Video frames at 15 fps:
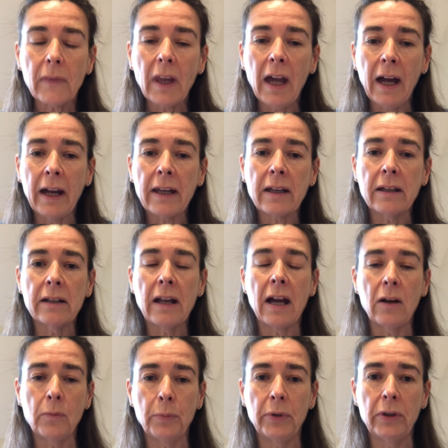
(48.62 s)
I can
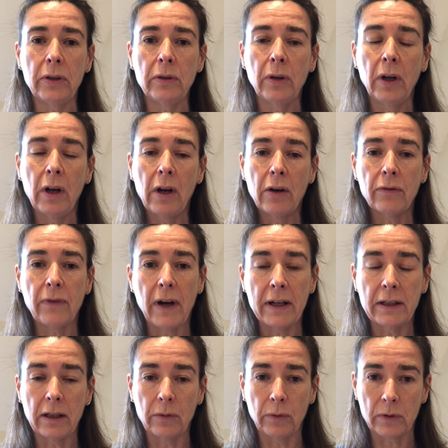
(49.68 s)
help you
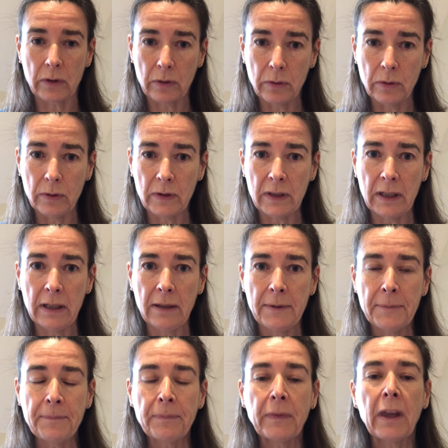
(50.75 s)
find out what's caused it.
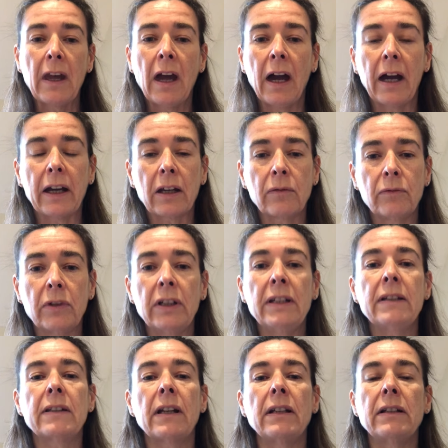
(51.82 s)
I can
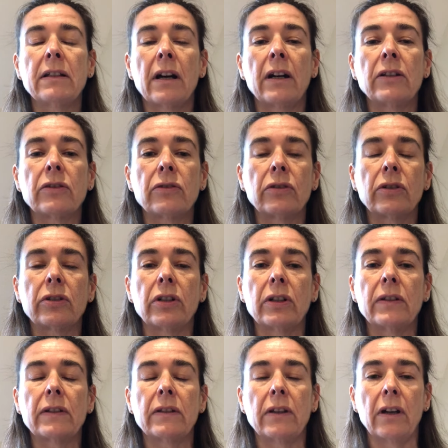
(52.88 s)
release any tight
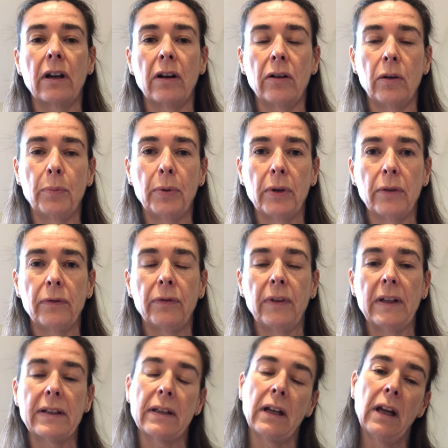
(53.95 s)
structures that are above
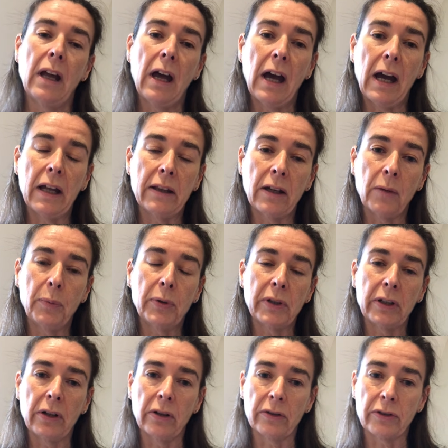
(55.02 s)
it and that are
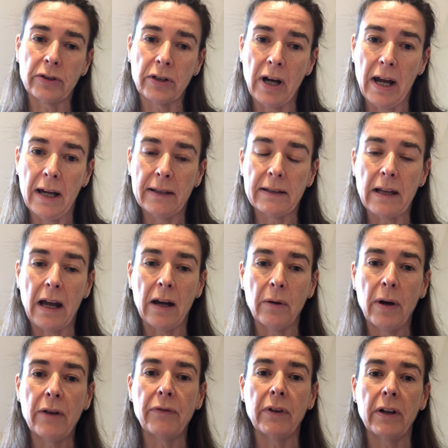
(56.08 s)
putting it on stress.
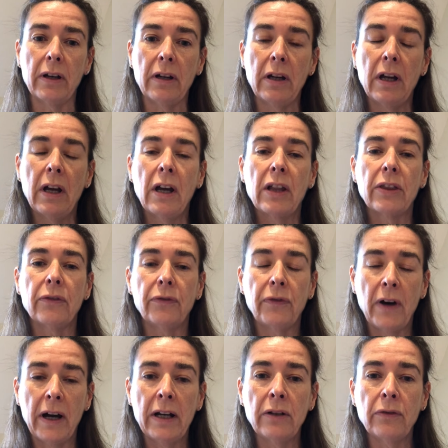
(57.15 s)
However, the
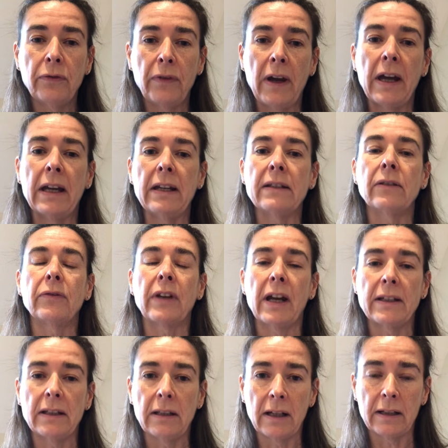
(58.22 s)
final phase of
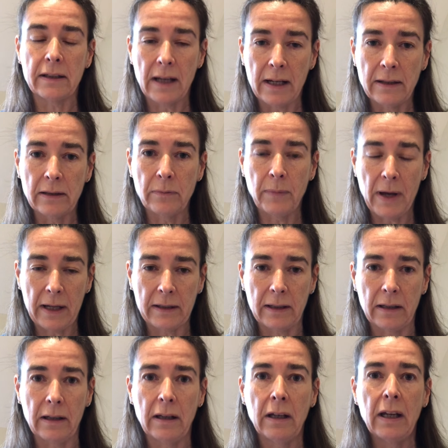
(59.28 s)
getting that tendon
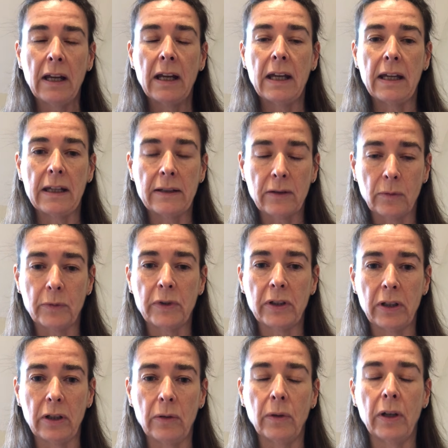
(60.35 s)
better is up to
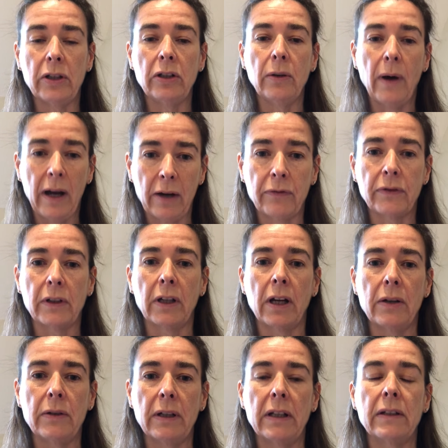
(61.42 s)
you, and you have to
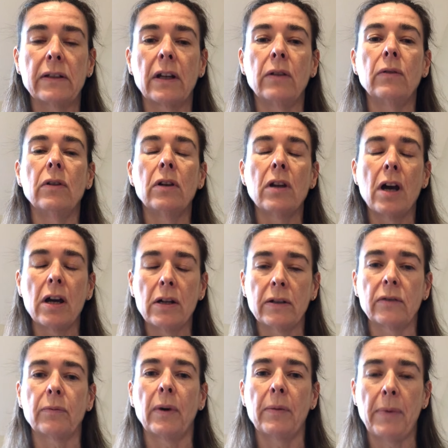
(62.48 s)
load it. So
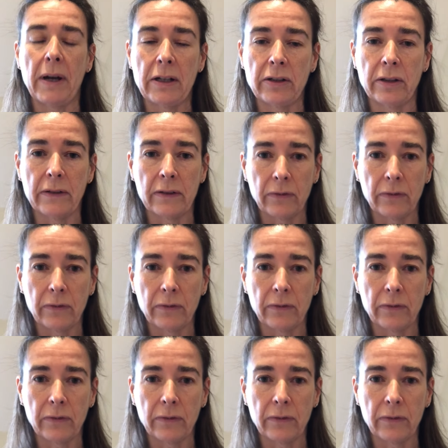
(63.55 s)
loads of my patients